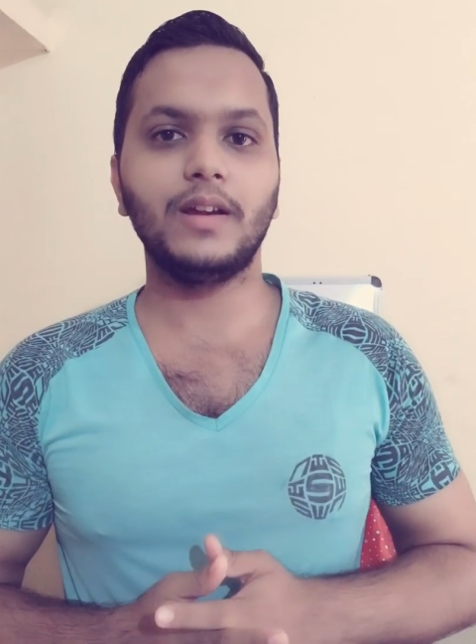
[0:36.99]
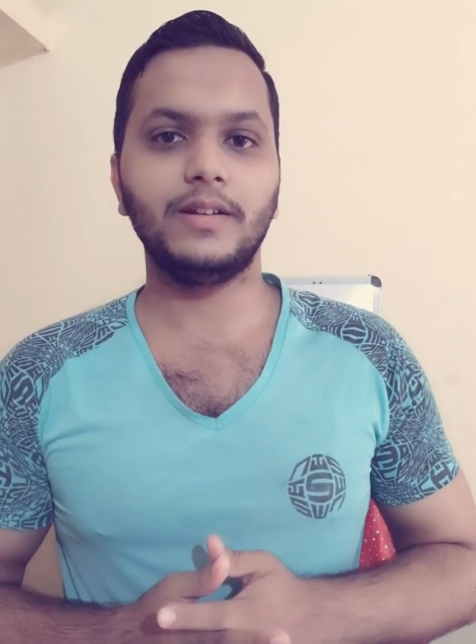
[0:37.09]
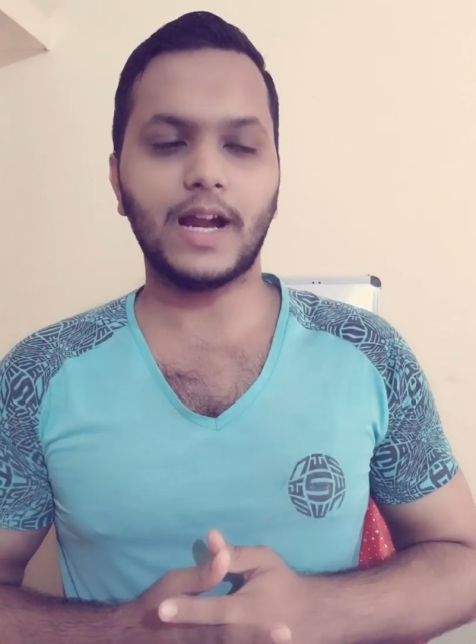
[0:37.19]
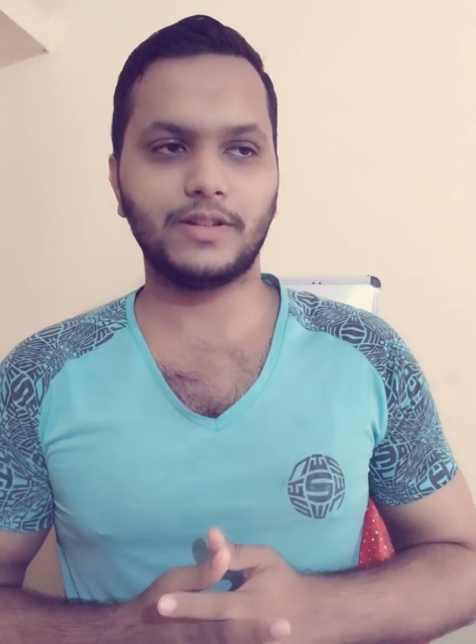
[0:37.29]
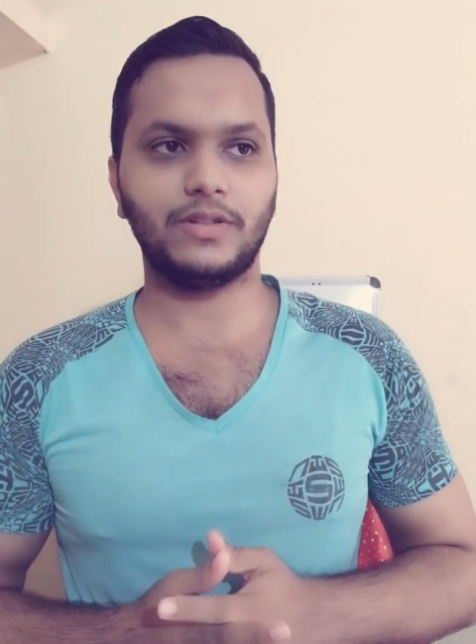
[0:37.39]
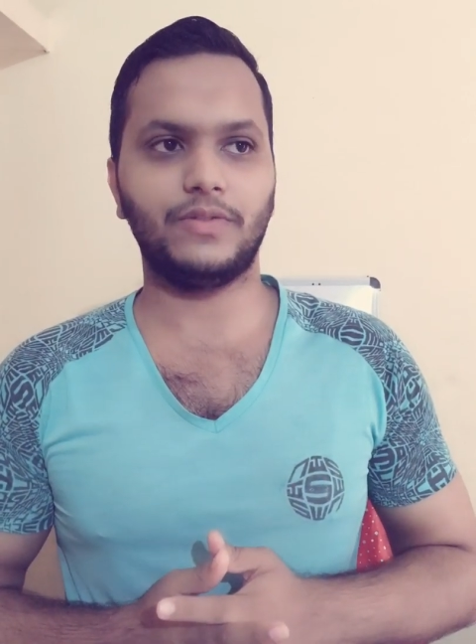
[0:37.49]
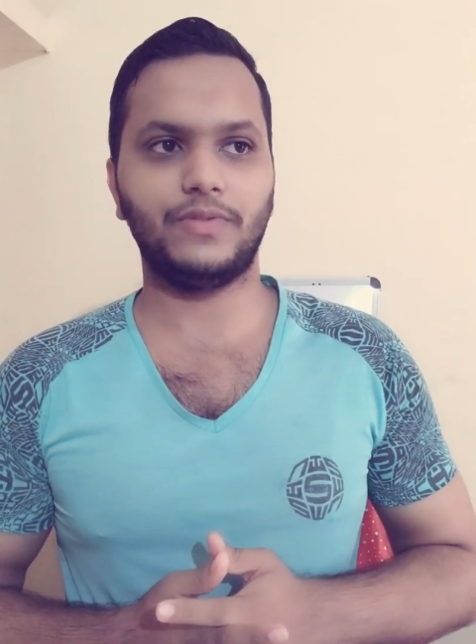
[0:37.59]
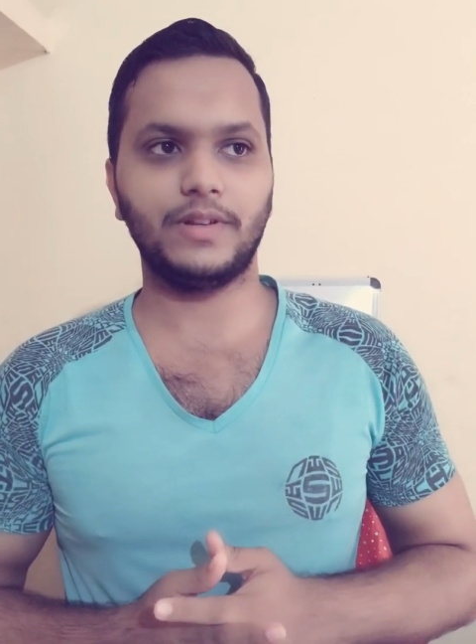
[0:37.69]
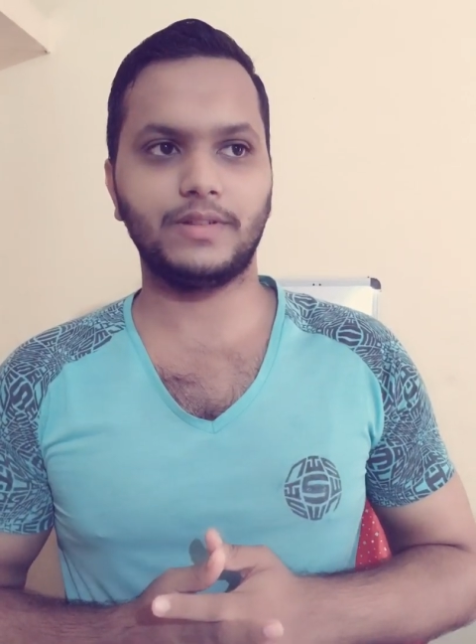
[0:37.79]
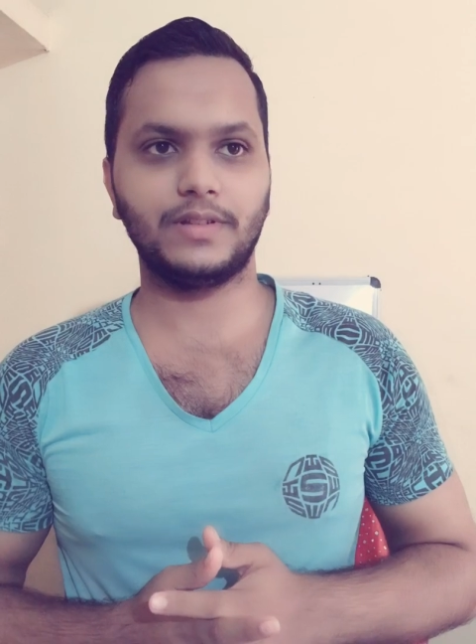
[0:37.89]
that
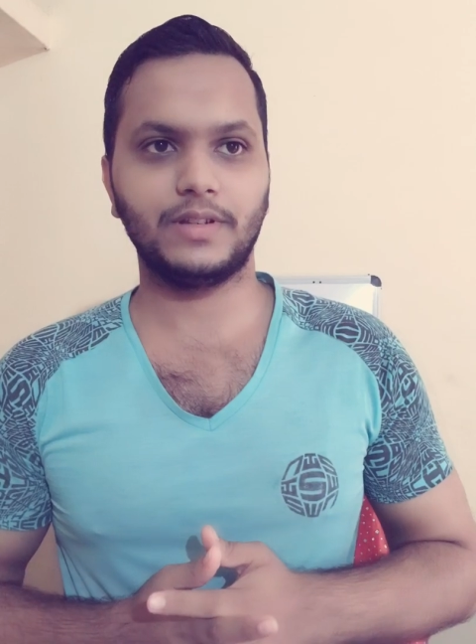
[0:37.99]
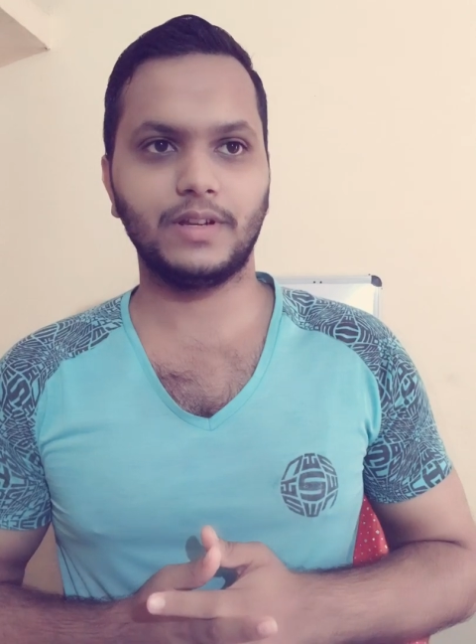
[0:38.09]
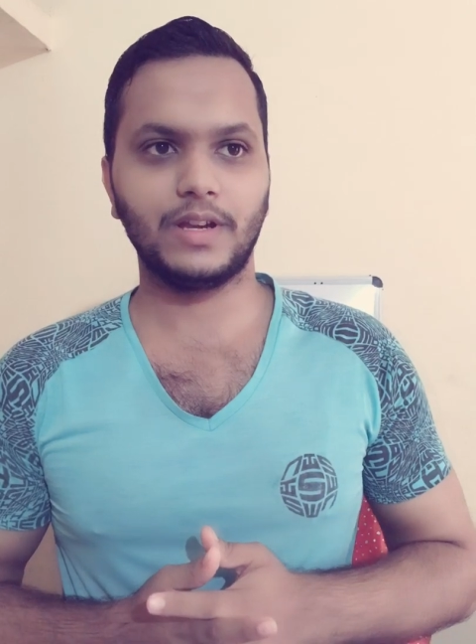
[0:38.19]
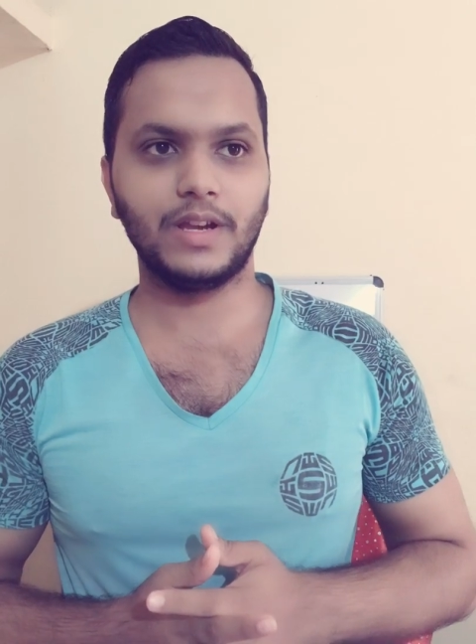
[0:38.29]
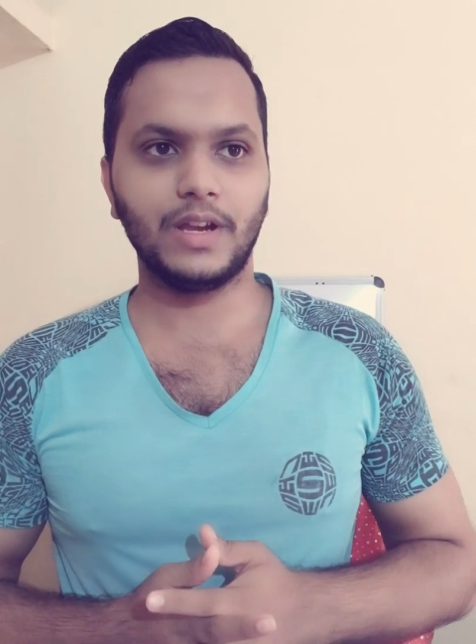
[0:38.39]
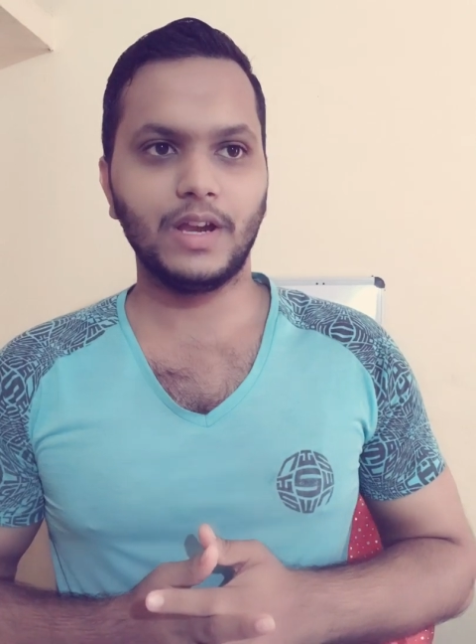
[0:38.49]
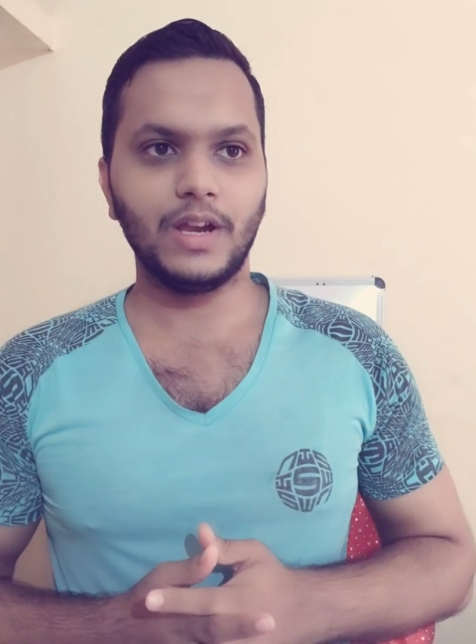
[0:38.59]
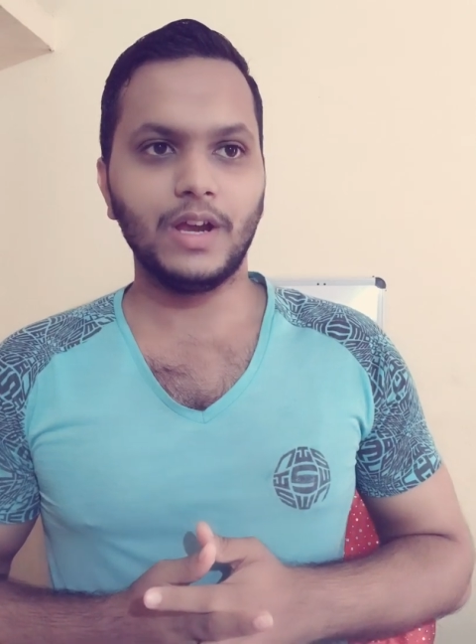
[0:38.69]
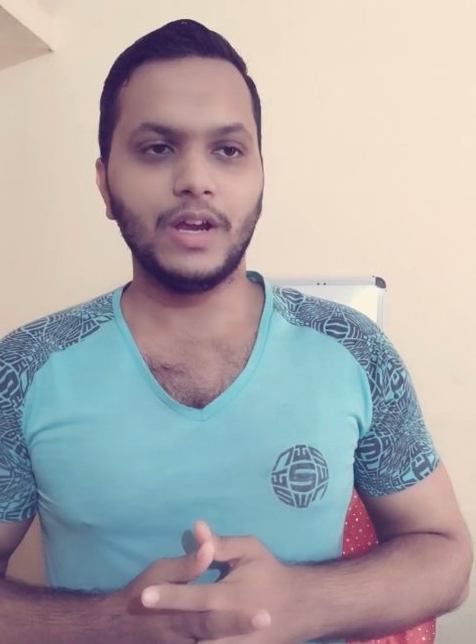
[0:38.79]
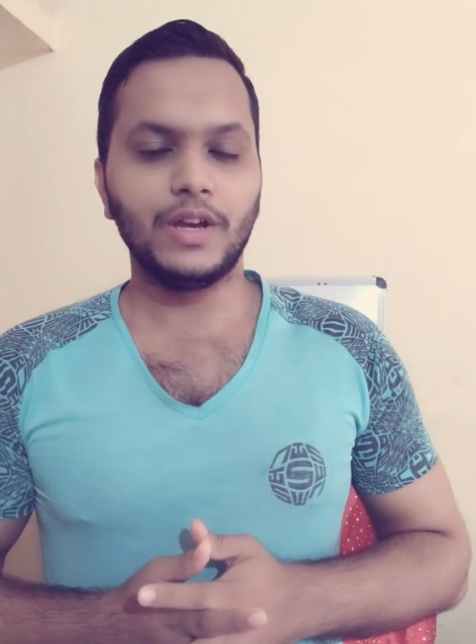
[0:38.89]
surface.
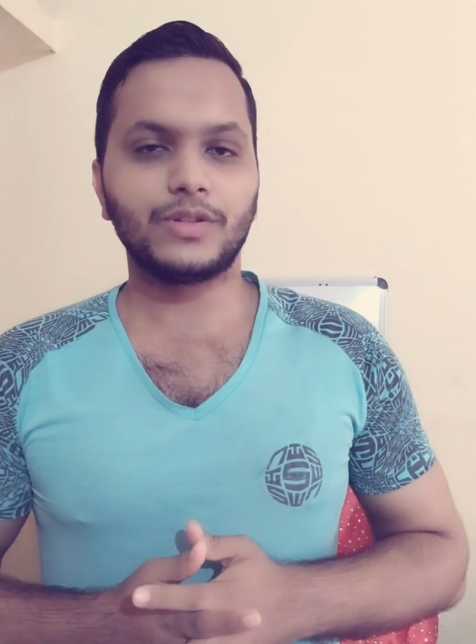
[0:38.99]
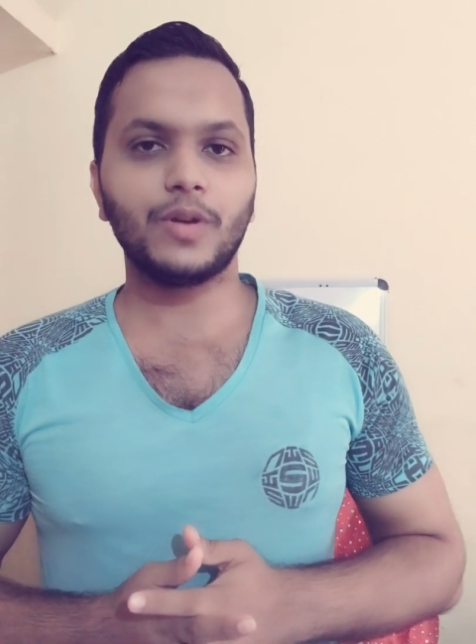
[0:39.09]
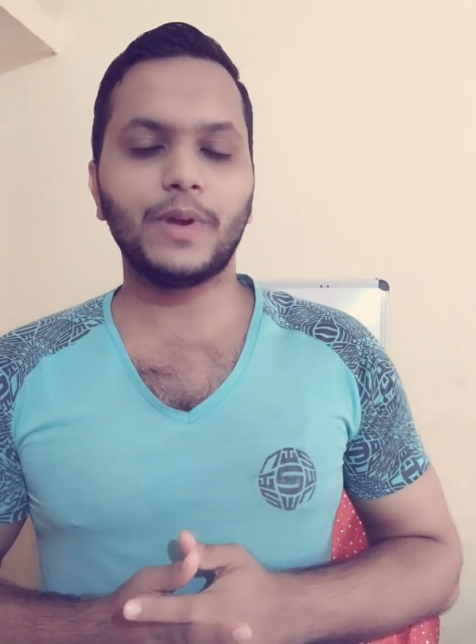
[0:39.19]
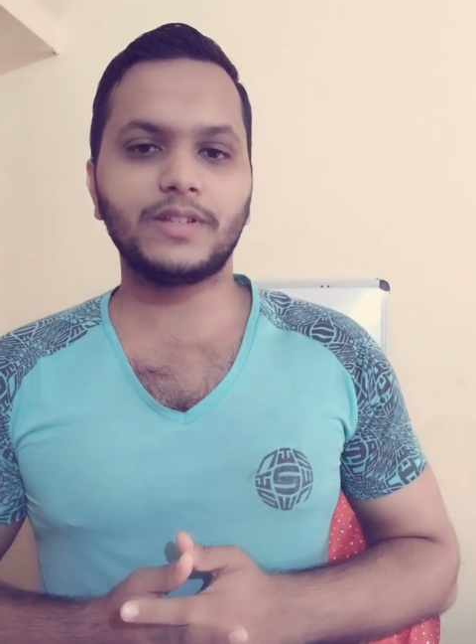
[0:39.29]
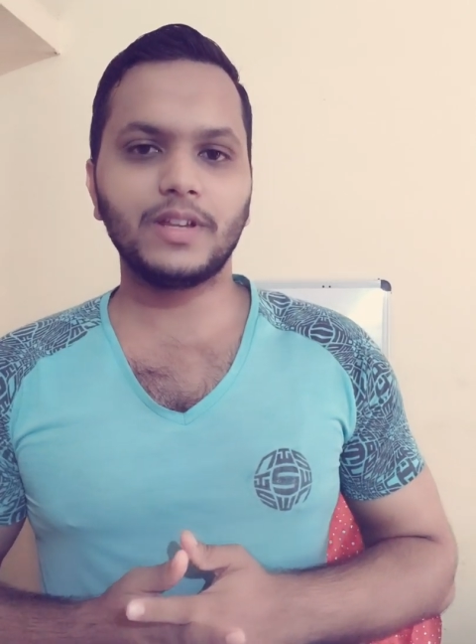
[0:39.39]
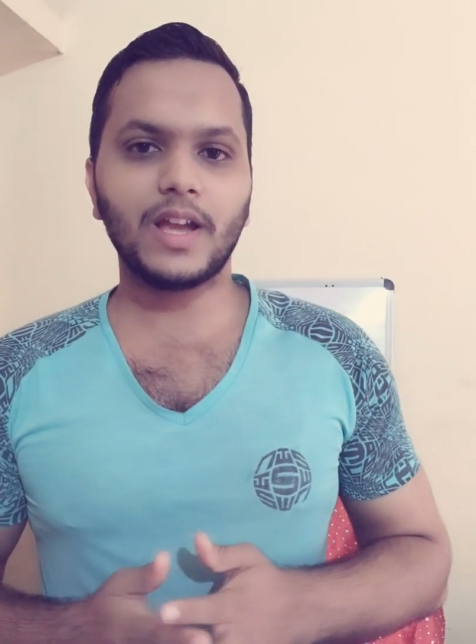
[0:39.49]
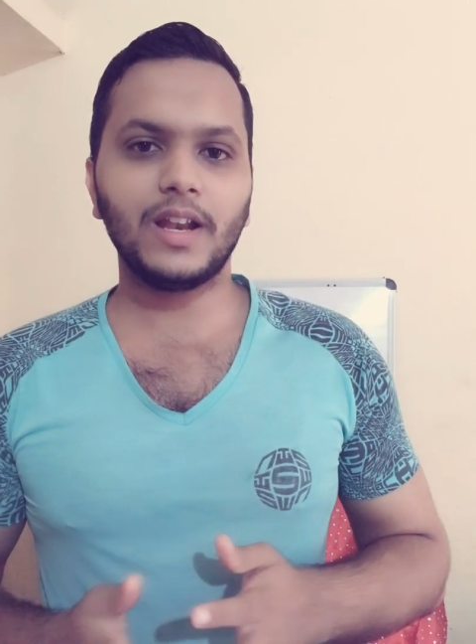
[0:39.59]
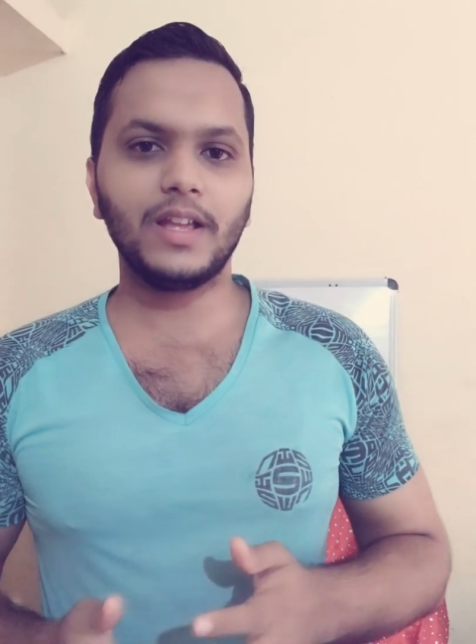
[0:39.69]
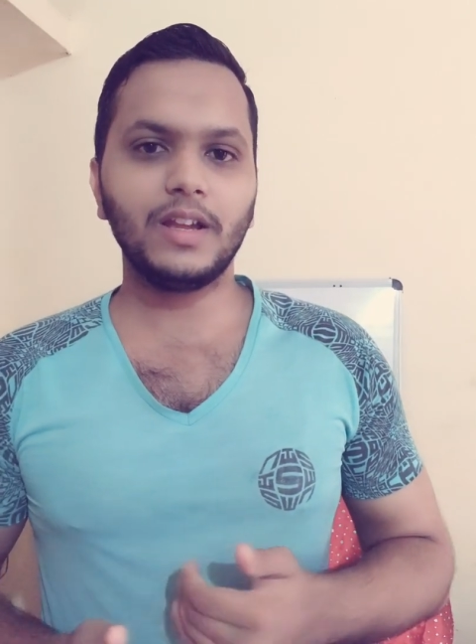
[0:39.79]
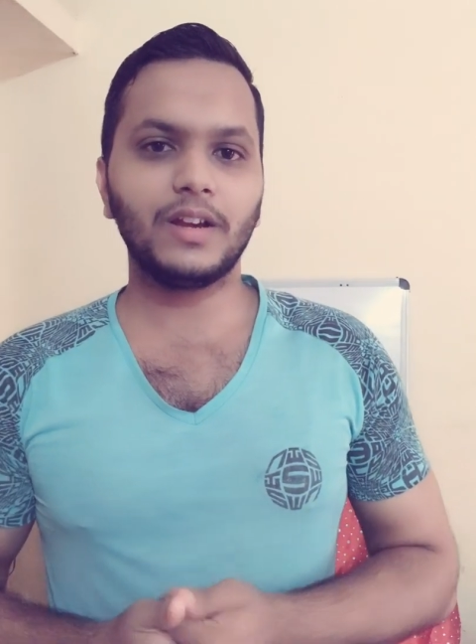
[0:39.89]
So
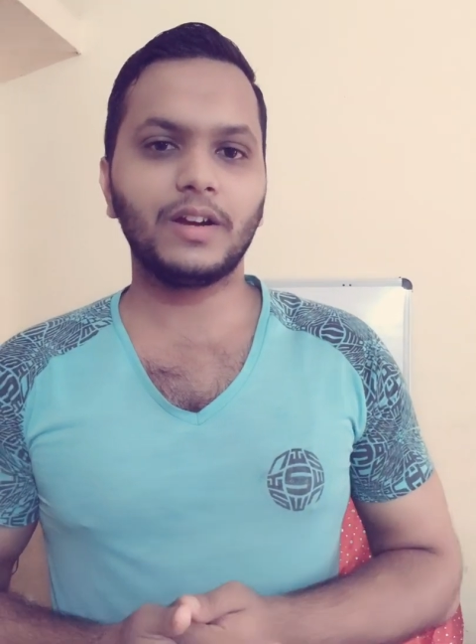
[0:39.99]
basically